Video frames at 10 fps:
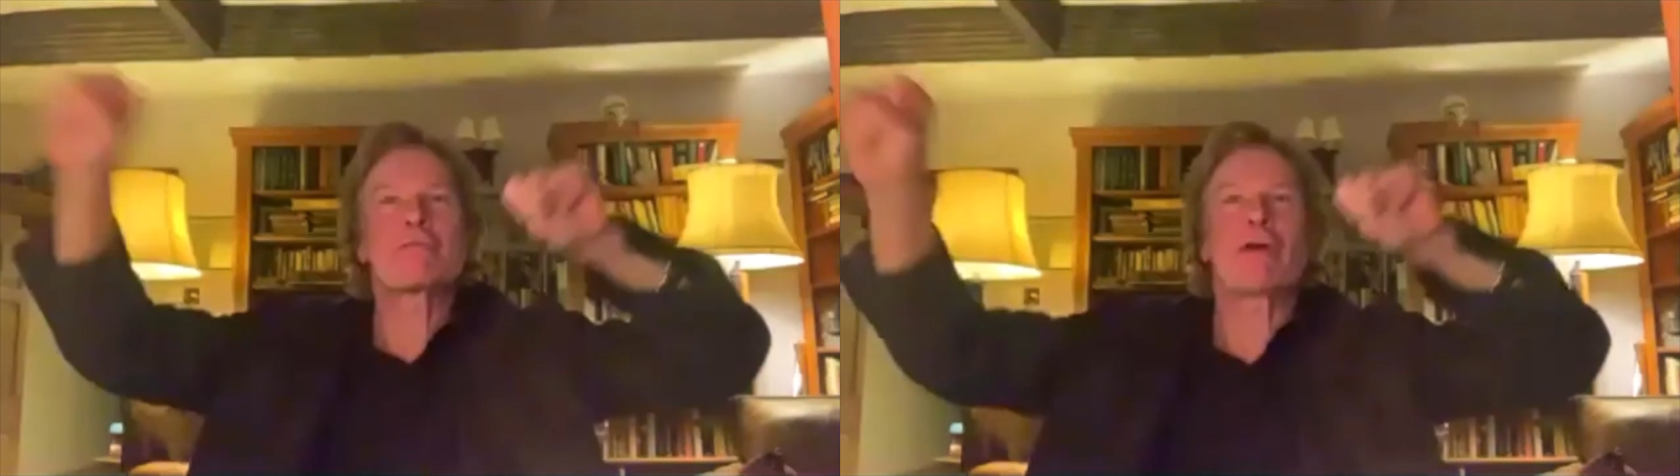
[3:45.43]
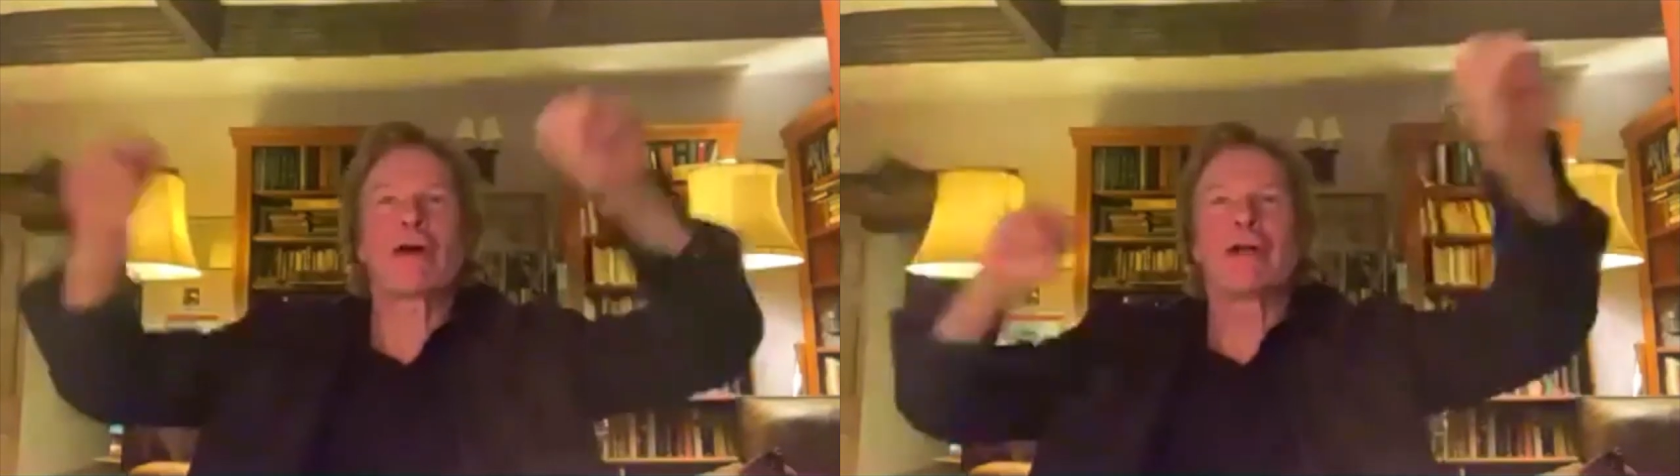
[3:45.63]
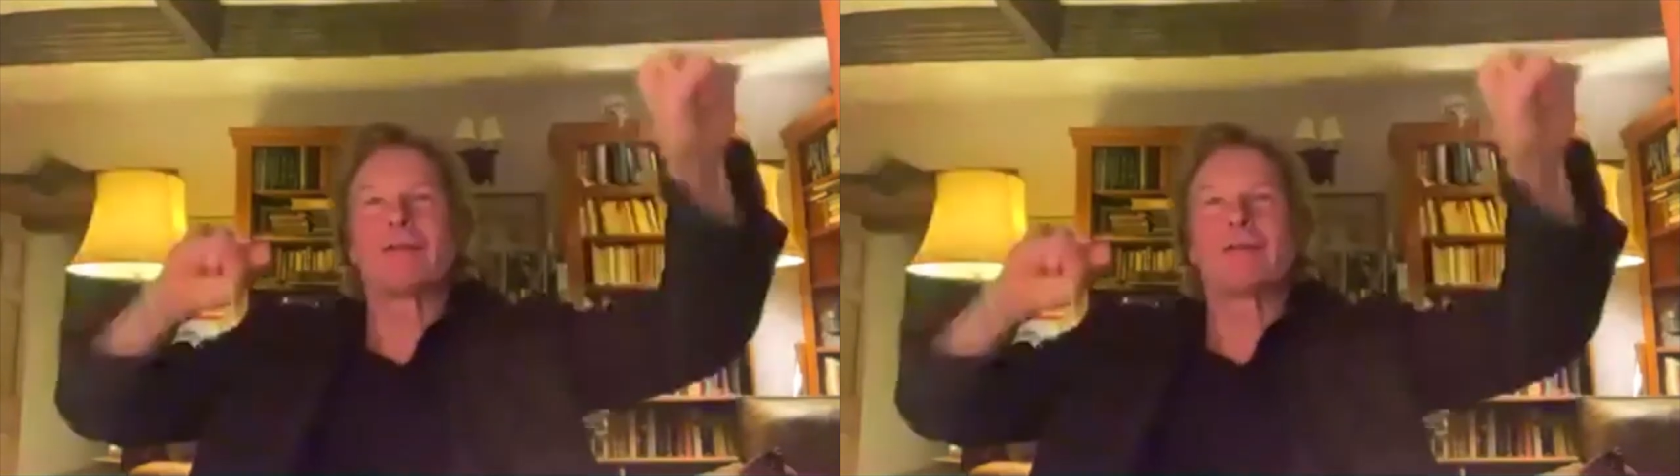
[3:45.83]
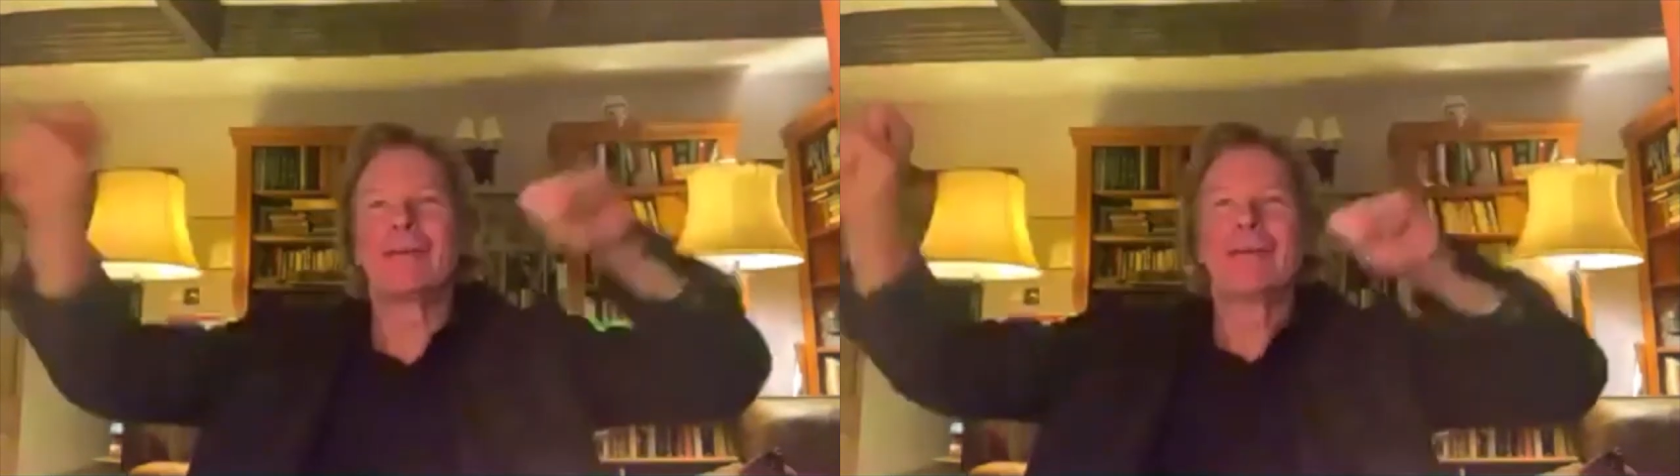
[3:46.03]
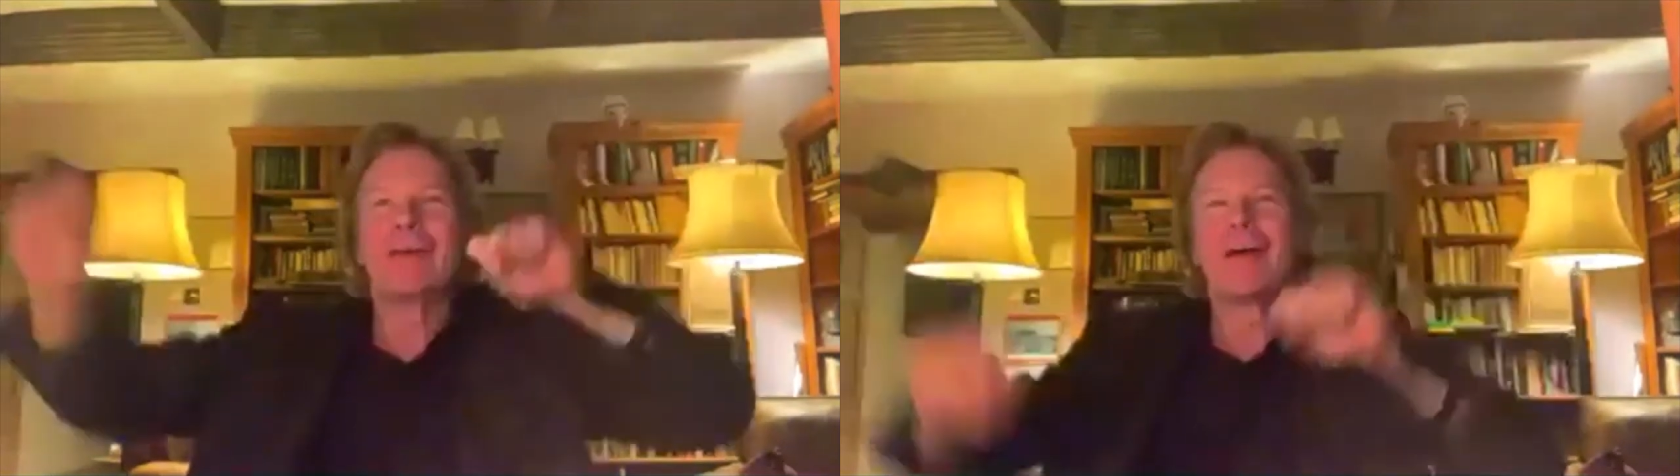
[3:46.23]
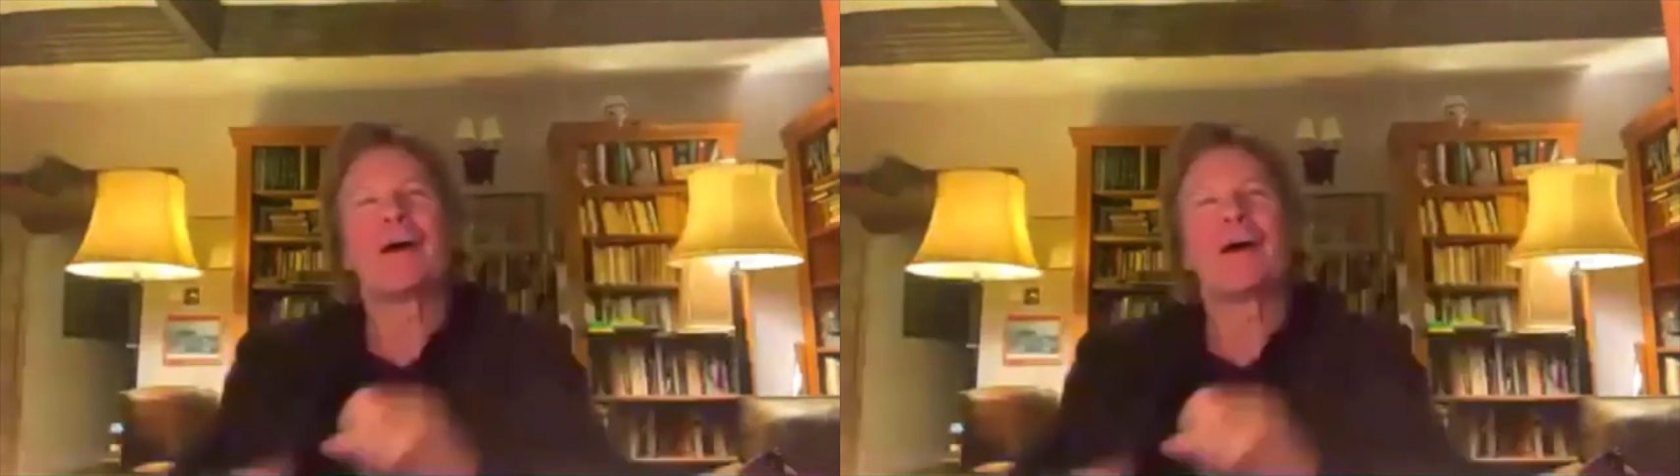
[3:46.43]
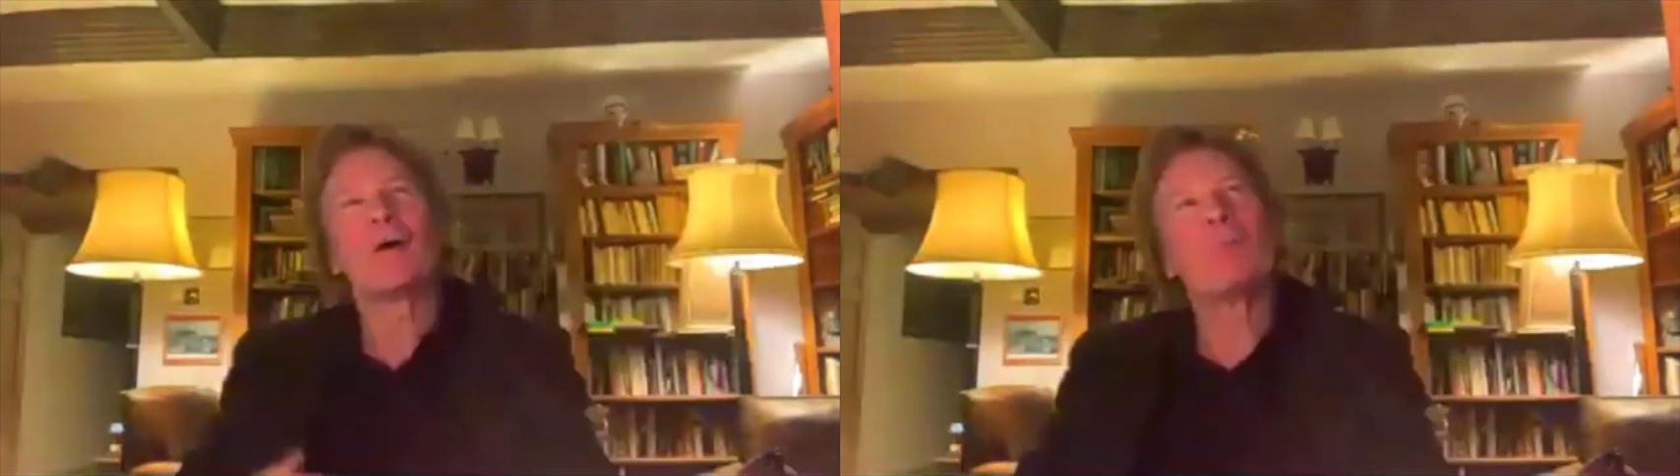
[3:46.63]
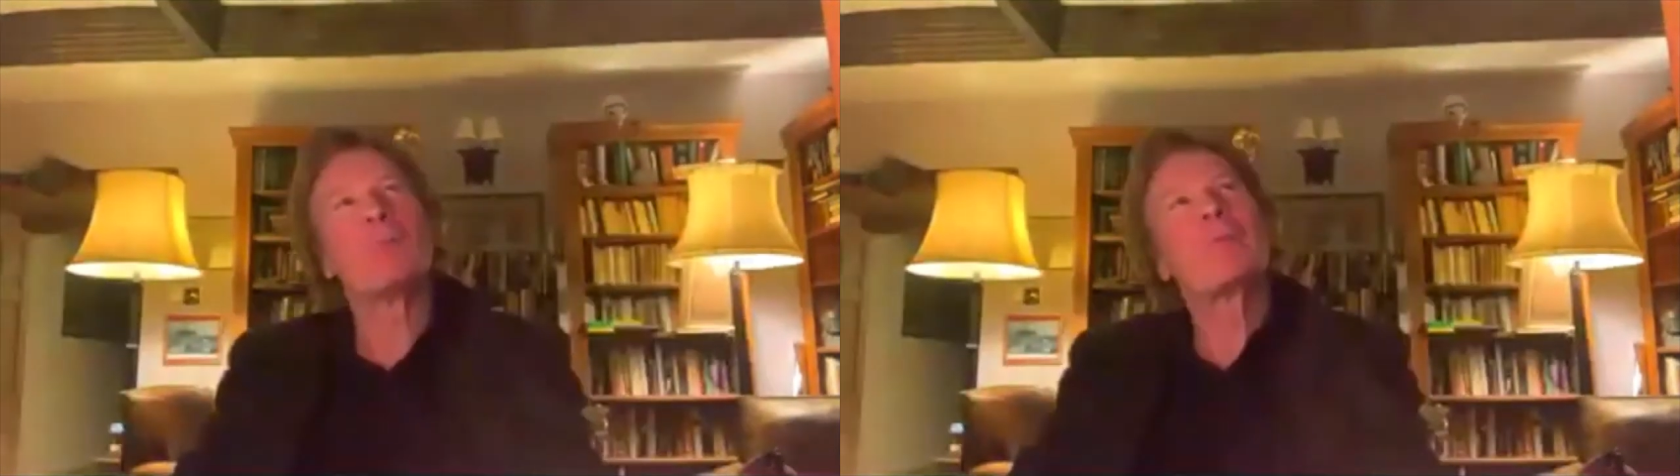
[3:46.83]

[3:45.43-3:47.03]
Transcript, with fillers: find. Um,